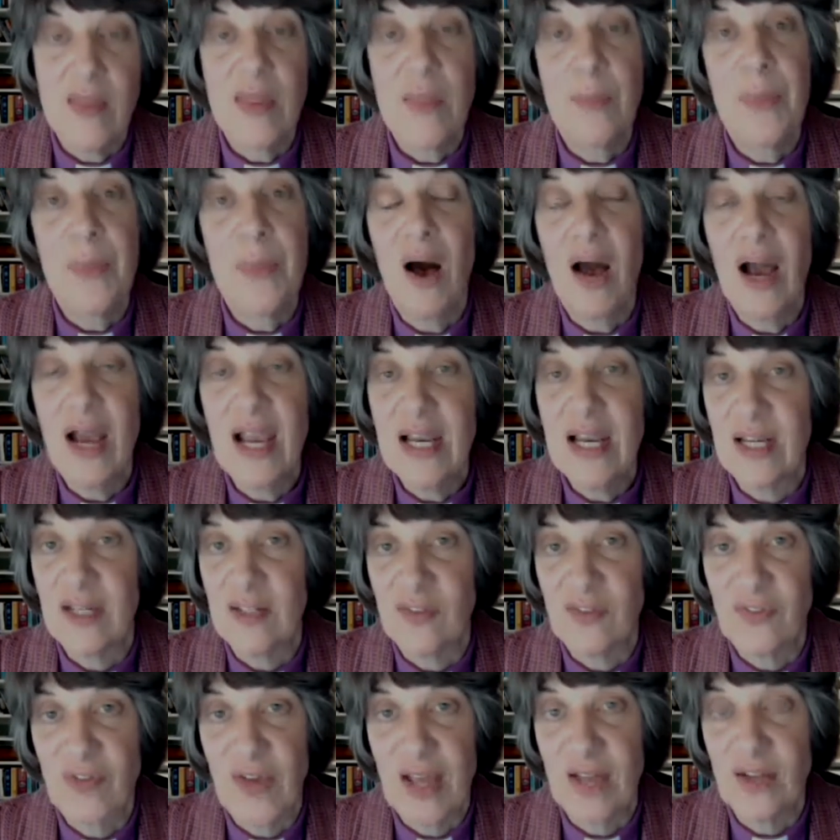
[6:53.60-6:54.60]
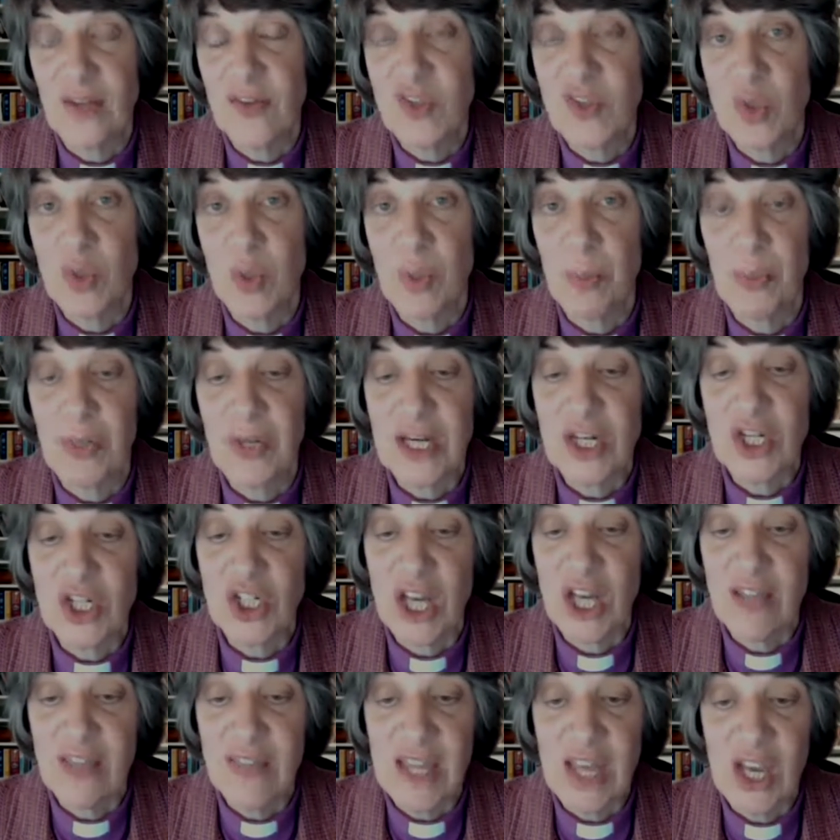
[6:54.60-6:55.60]
The pilot fails to
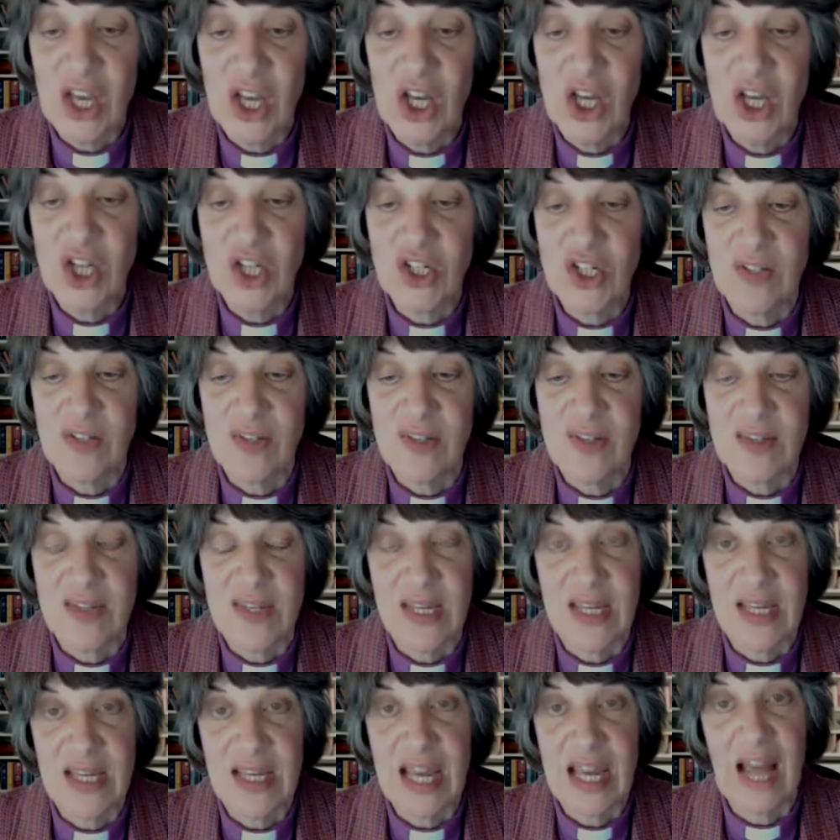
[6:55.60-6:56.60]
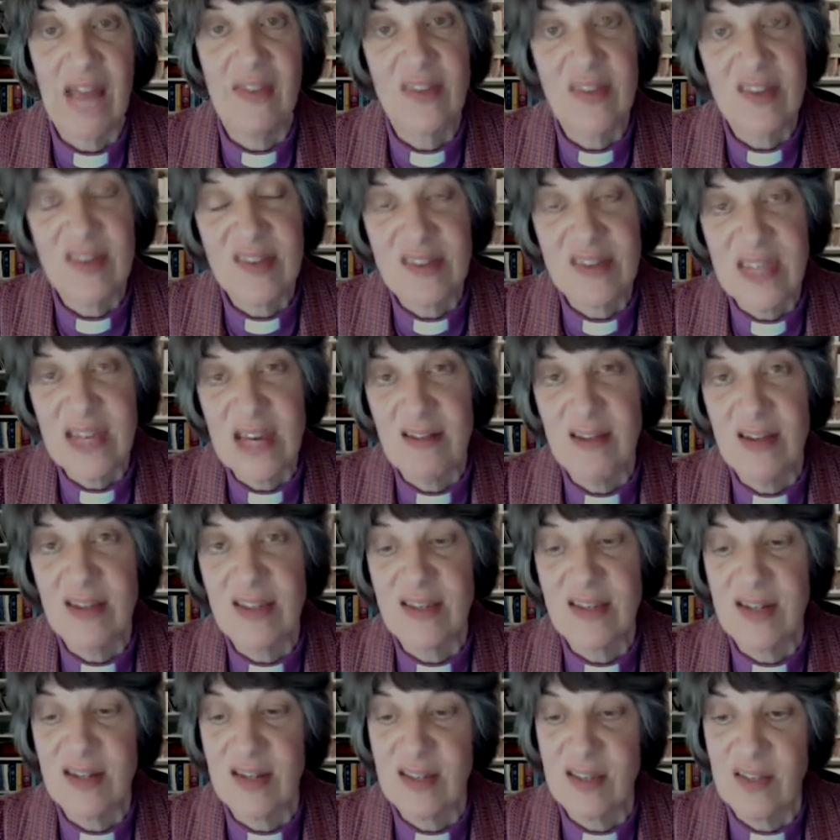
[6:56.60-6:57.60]
appreciate the urgency and the
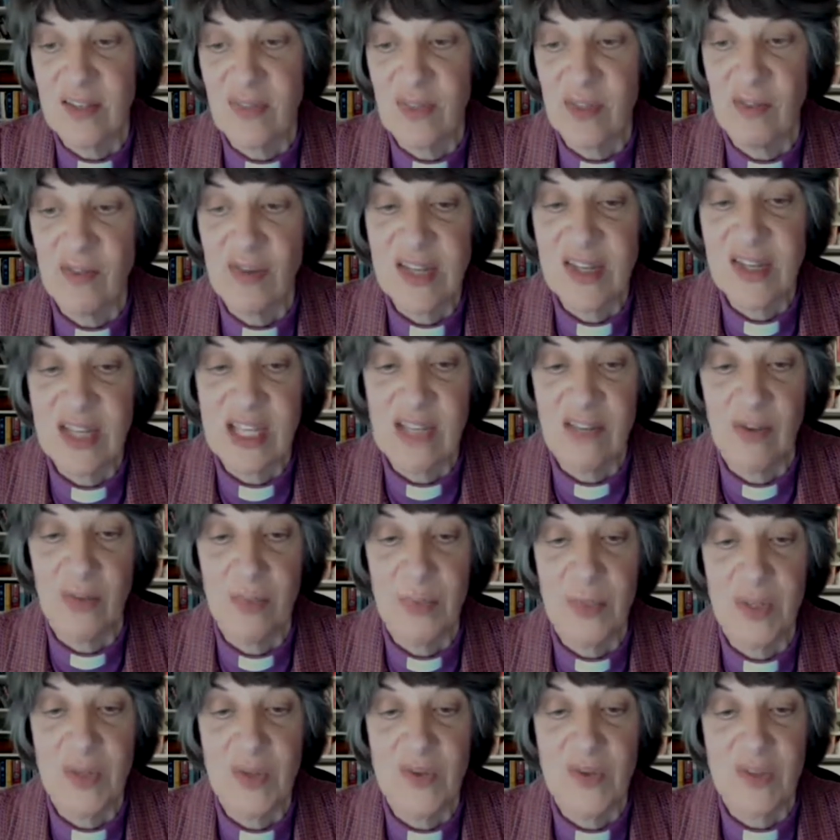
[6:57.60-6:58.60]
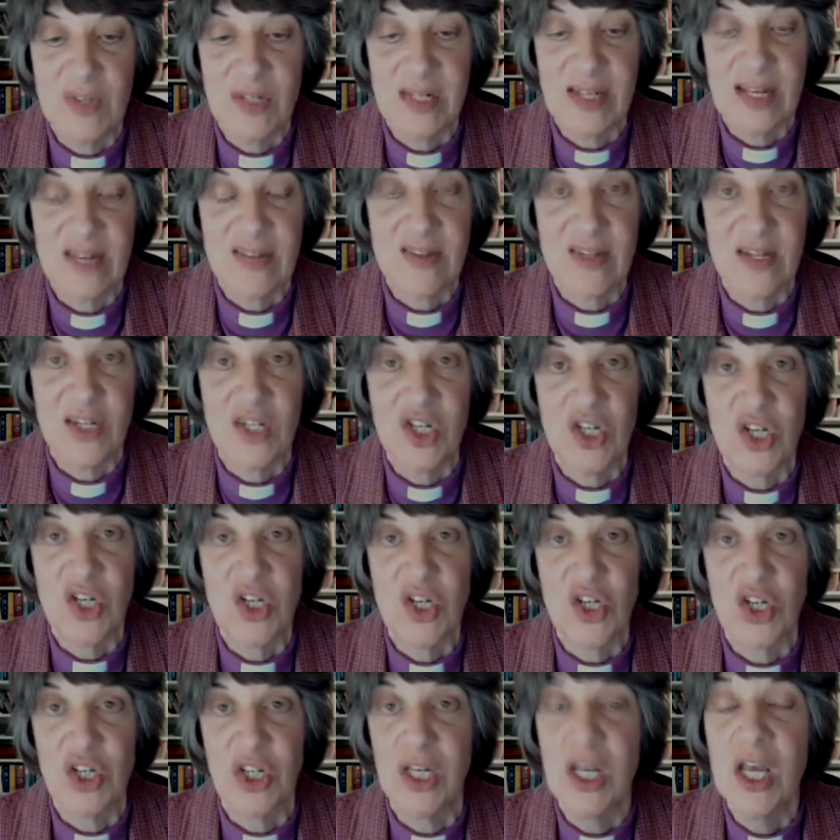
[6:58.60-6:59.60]
seriousness of the risk of abuse and
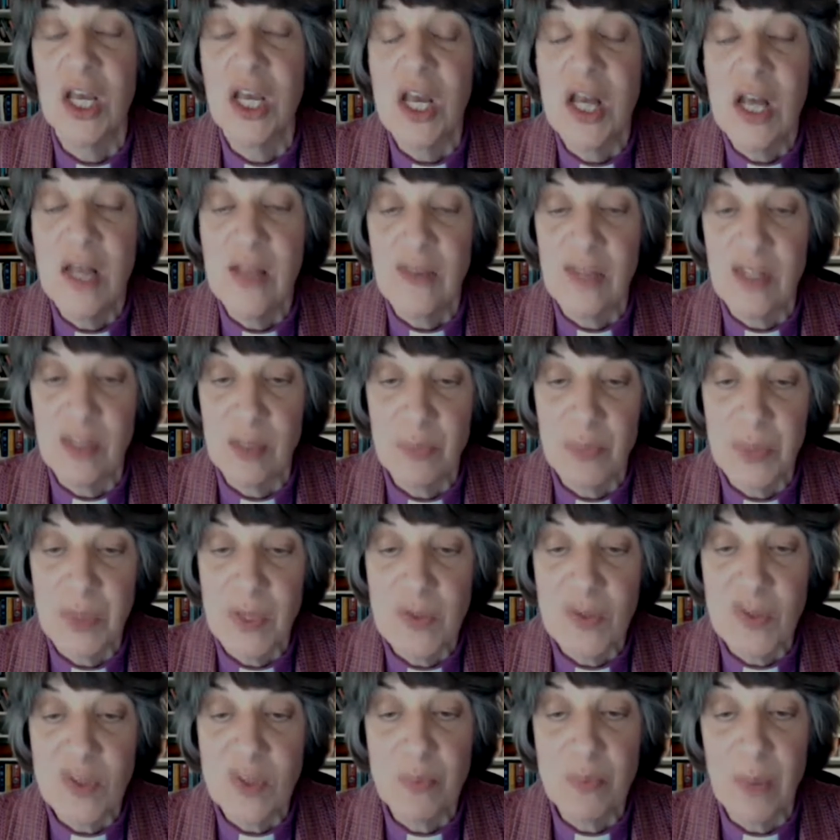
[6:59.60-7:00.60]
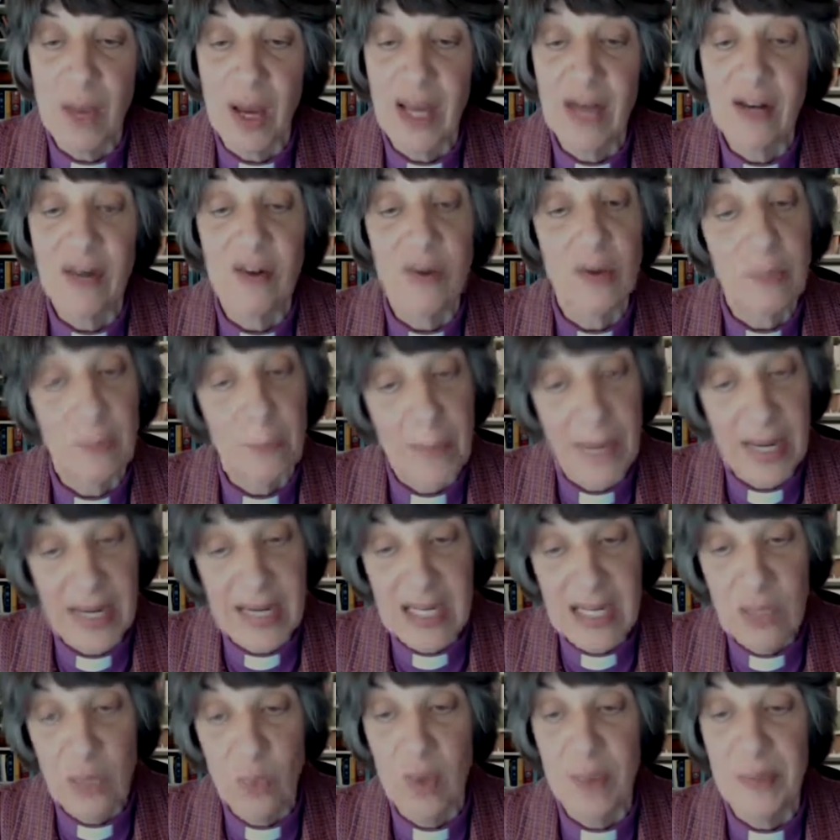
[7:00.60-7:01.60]
destitution that abuse migrant,
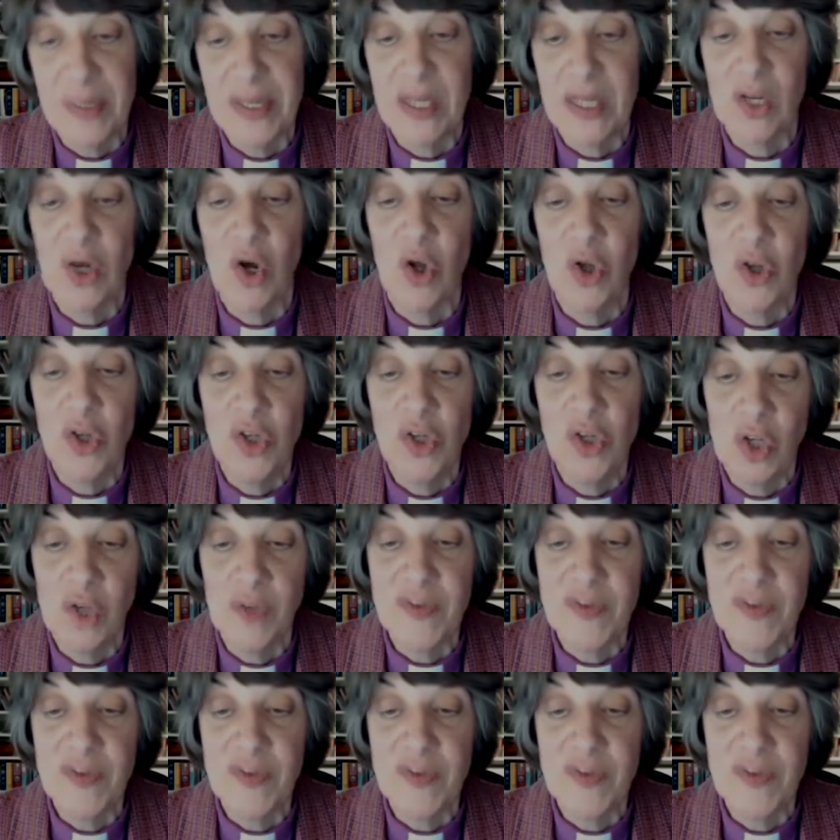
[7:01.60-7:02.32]
mainly women, on